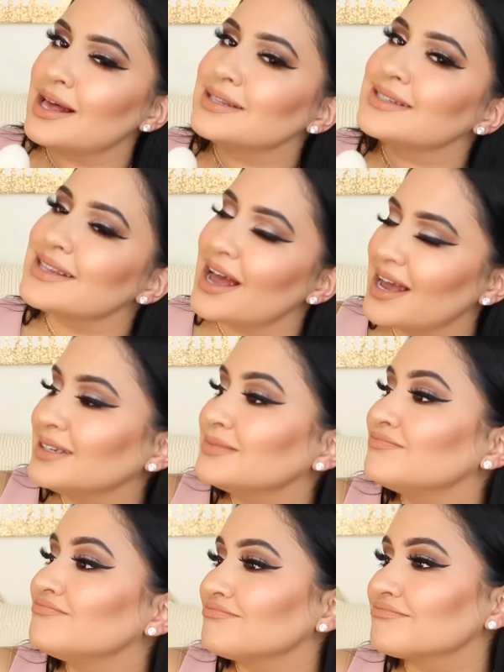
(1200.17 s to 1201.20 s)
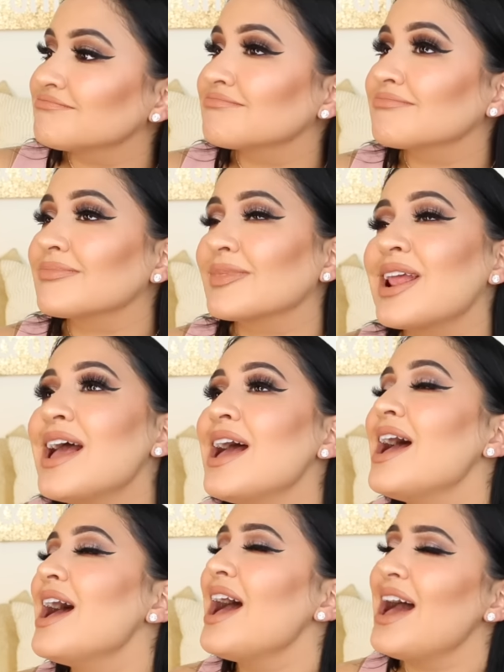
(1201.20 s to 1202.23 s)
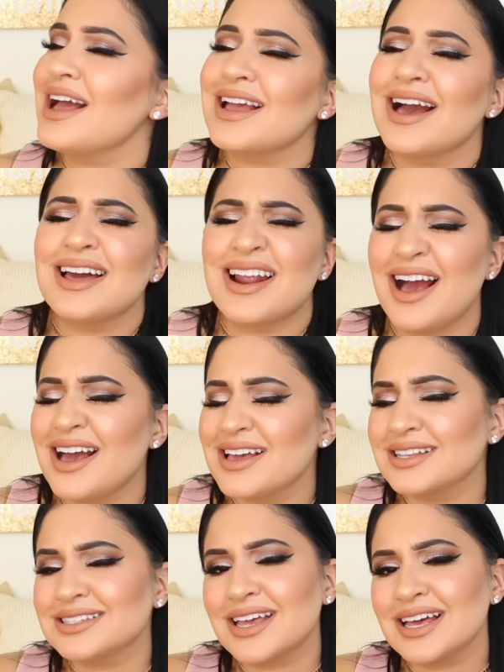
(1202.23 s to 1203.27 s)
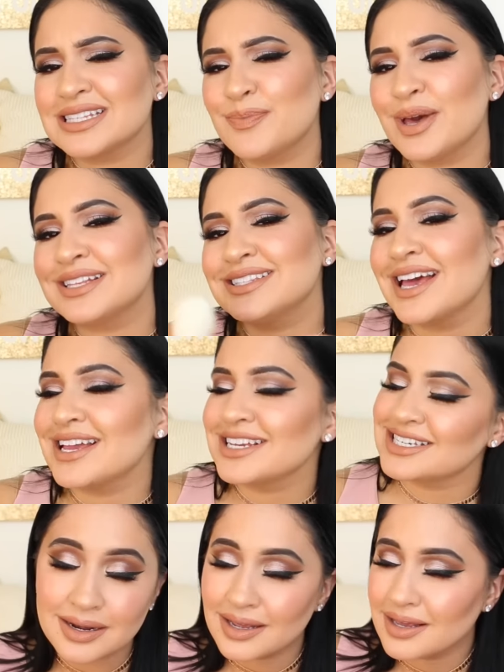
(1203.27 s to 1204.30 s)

Last night, I got high as expectations.